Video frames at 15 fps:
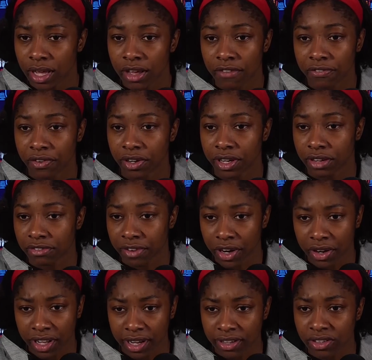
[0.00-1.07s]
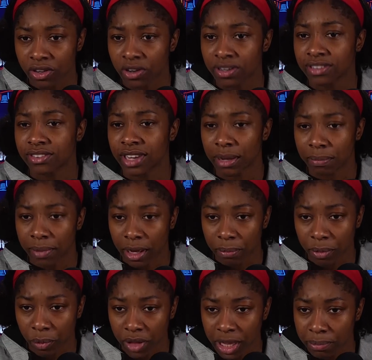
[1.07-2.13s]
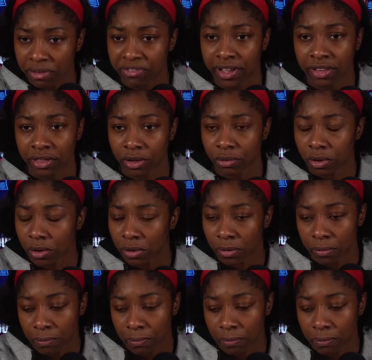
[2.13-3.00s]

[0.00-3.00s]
for converting and starting to step up and really perfect their role.